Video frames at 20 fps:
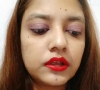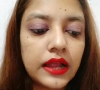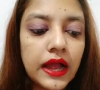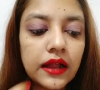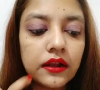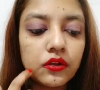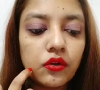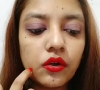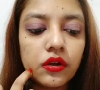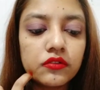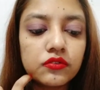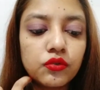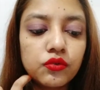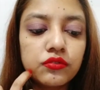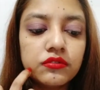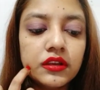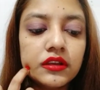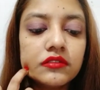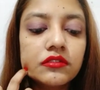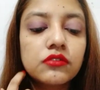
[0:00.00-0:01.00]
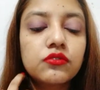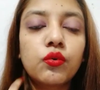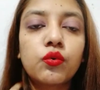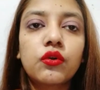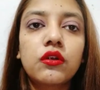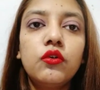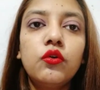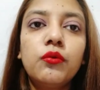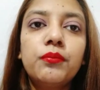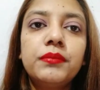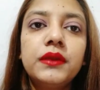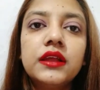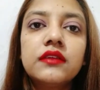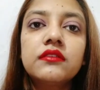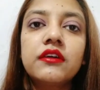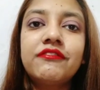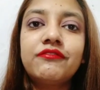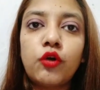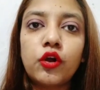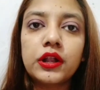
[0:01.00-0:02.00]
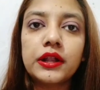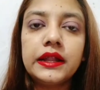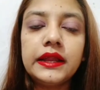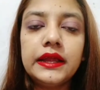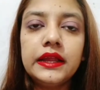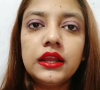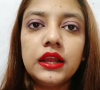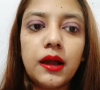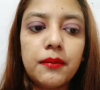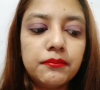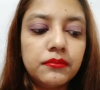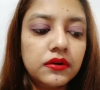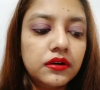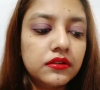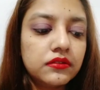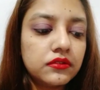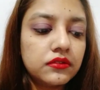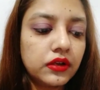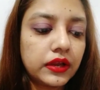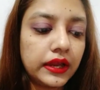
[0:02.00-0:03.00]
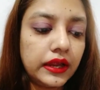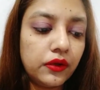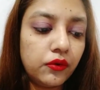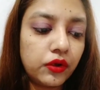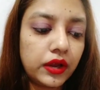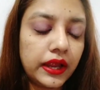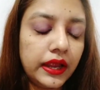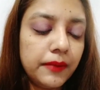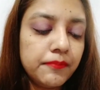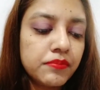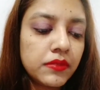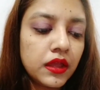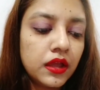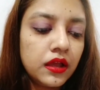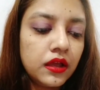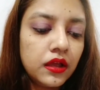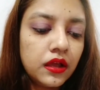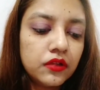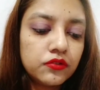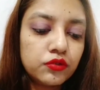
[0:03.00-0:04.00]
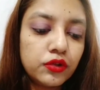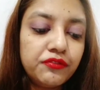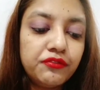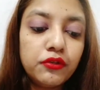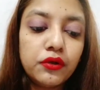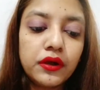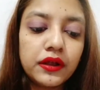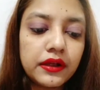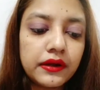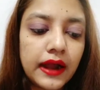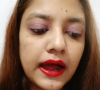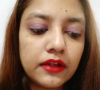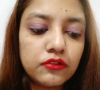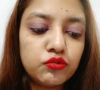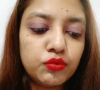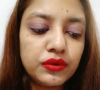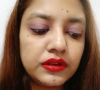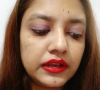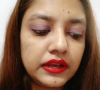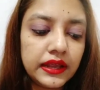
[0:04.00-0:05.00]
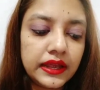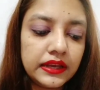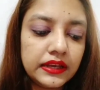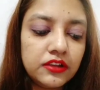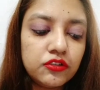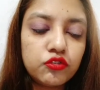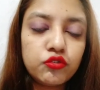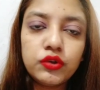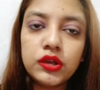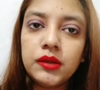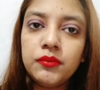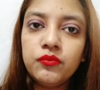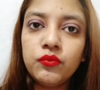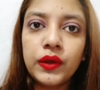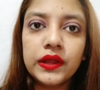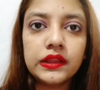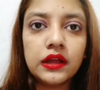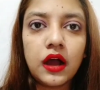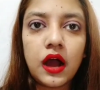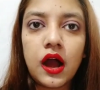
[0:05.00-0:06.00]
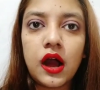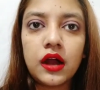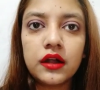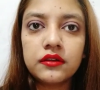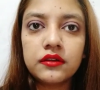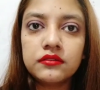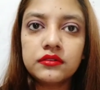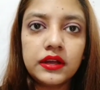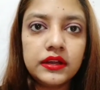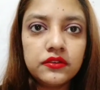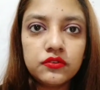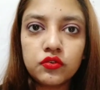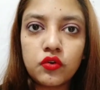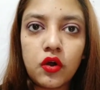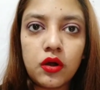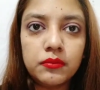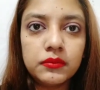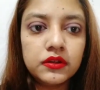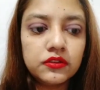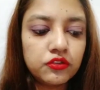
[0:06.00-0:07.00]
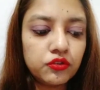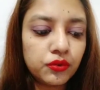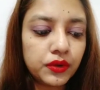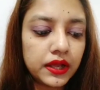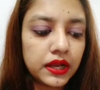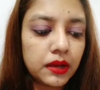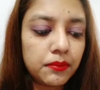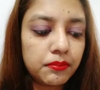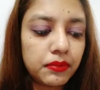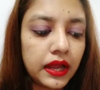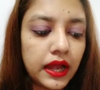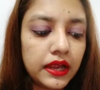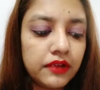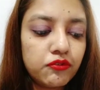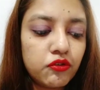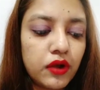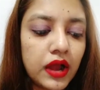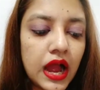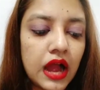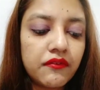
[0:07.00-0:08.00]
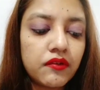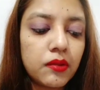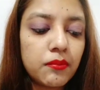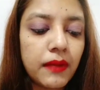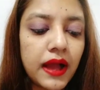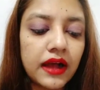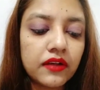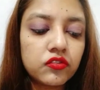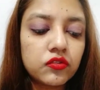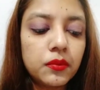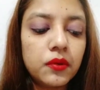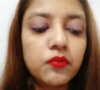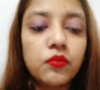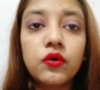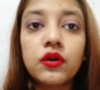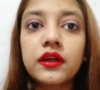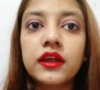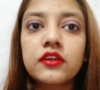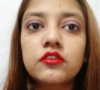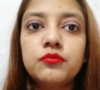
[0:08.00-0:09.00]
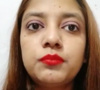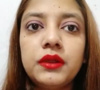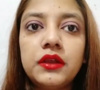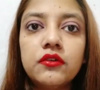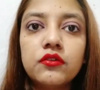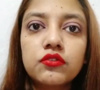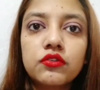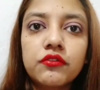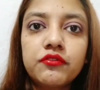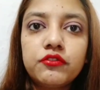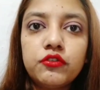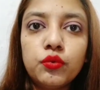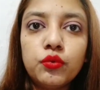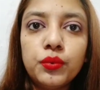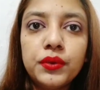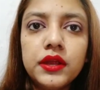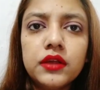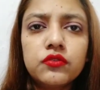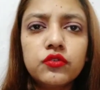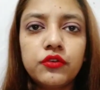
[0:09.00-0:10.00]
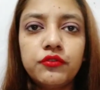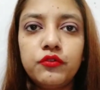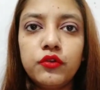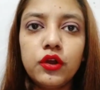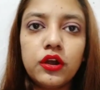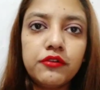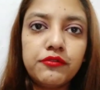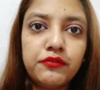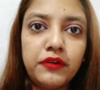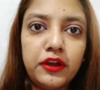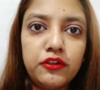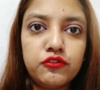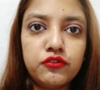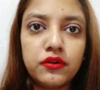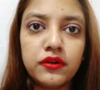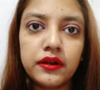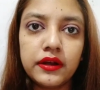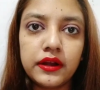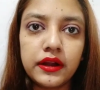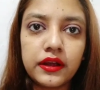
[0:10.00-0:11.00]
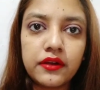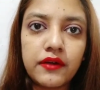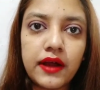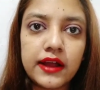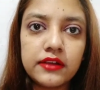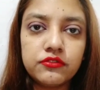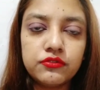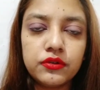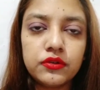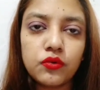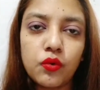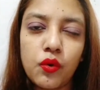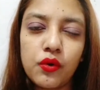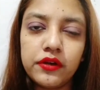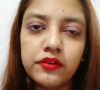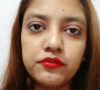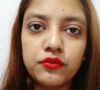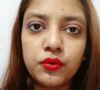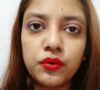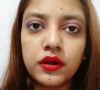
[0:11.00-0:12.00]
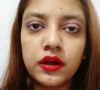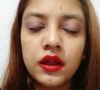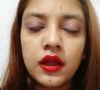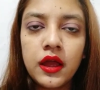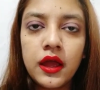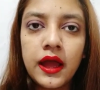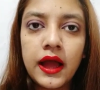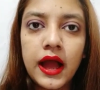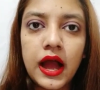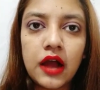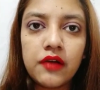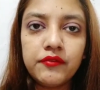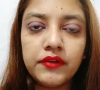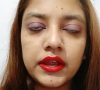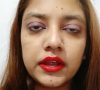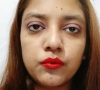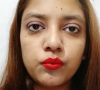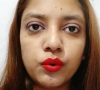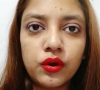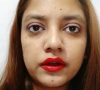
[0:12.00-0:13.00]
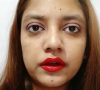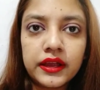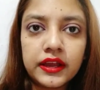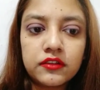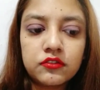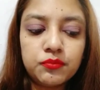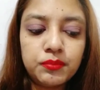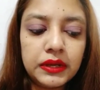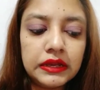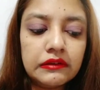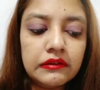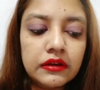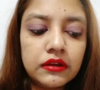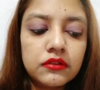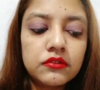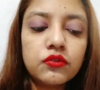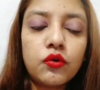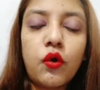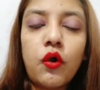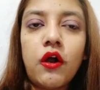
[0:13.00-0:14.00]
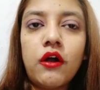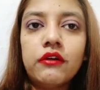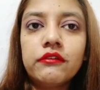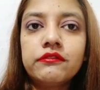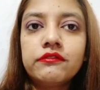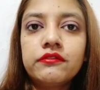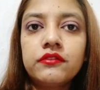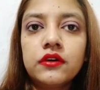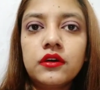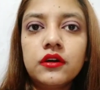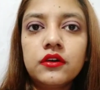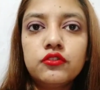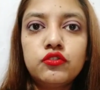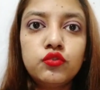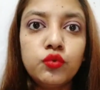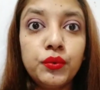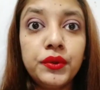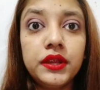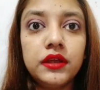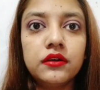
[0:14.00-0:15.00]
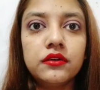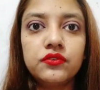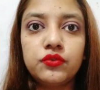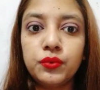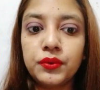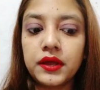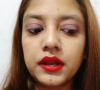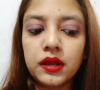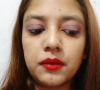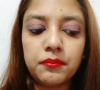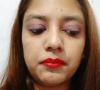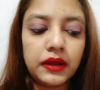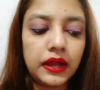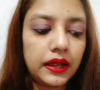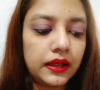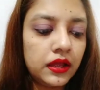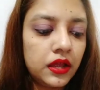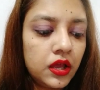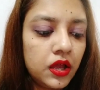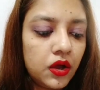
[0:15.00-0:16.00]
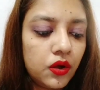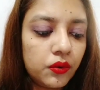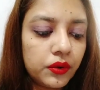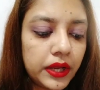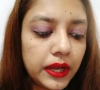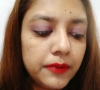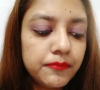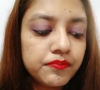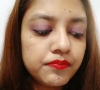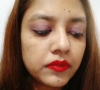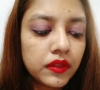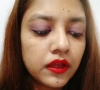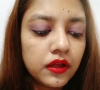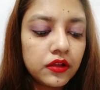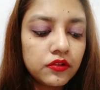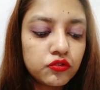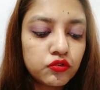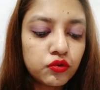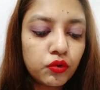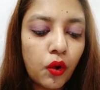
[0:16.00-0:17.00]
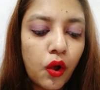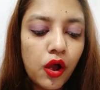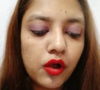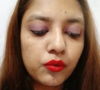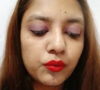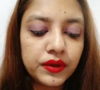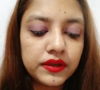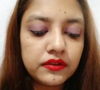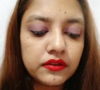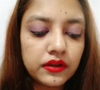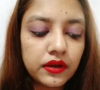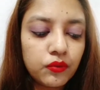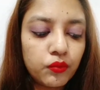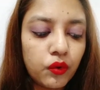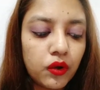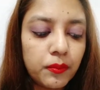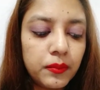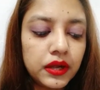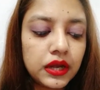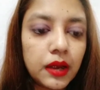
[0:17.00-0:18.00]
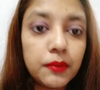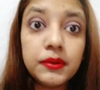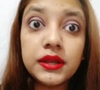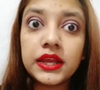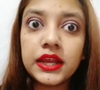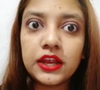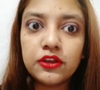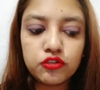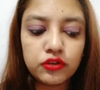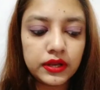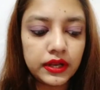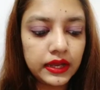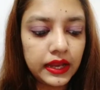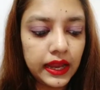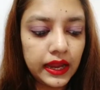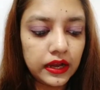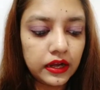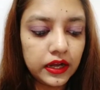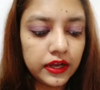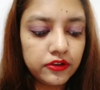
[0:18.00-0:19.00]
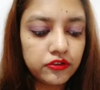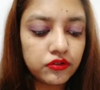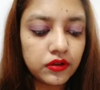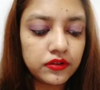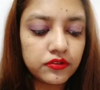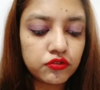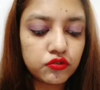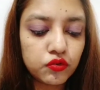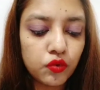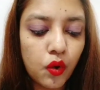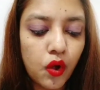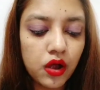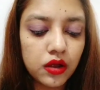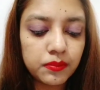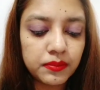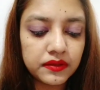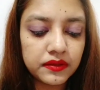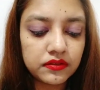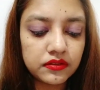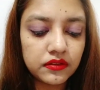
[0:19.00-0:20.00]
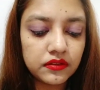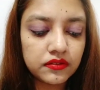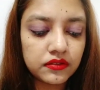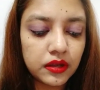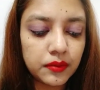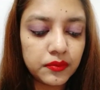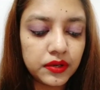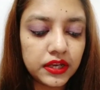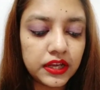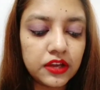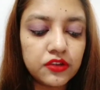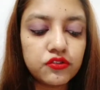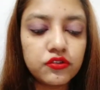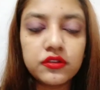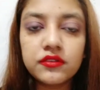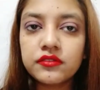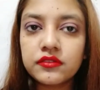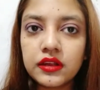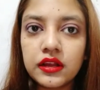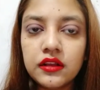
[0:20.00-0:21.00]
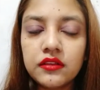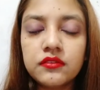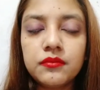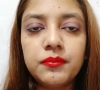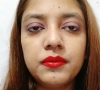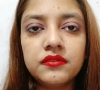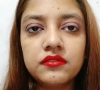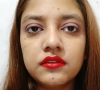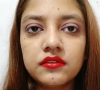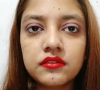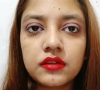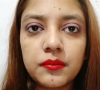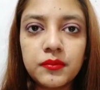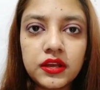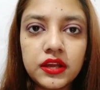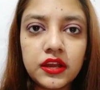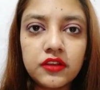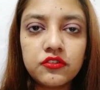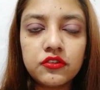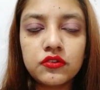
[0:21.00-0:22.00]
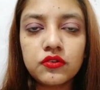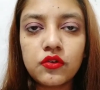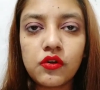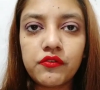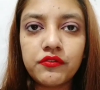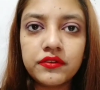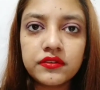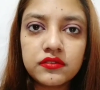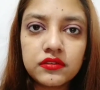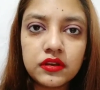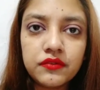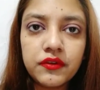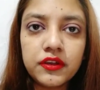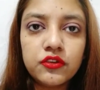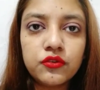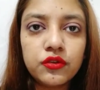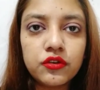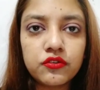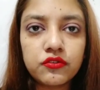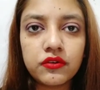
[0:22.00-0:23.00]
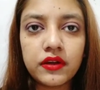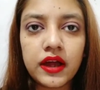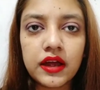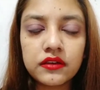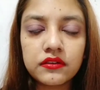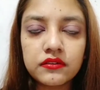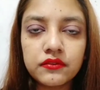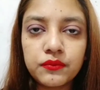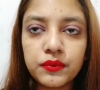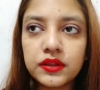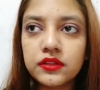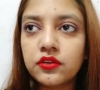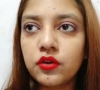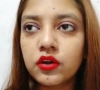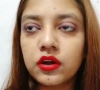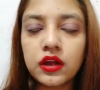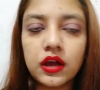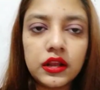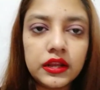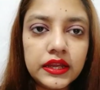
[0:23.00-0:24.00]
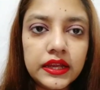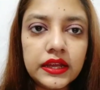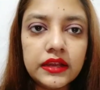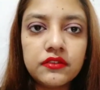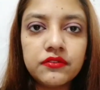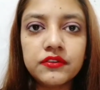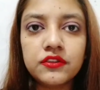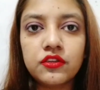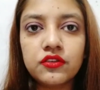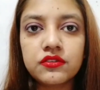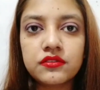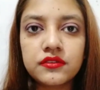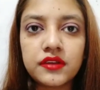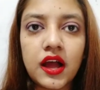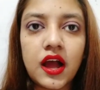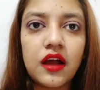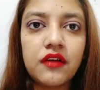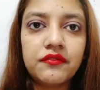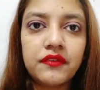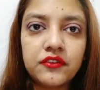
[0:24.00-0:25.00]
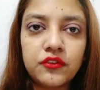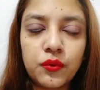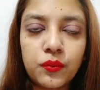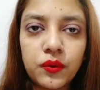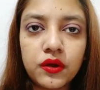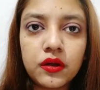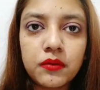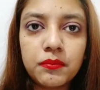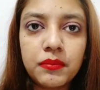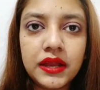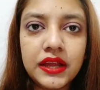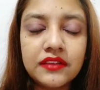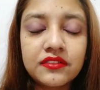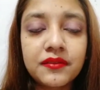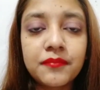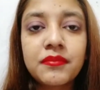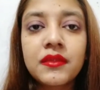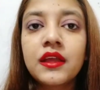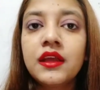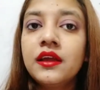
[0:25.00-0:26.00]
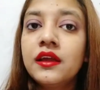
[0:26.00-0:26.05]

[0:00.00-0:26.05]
the catalog associates the total openings are 14 numbers okay, okay so if you're a graduate in any stream whether arts science commerce you can apply if you're having maximum work experience of two years so if you're a fresher and a graduate or if you're having work experience of uh, two years you can apply okay strong written and verbal communication in English, strong business communication skills. Business communication is obviously when you interact with your colleagues, with your staff at your workplace.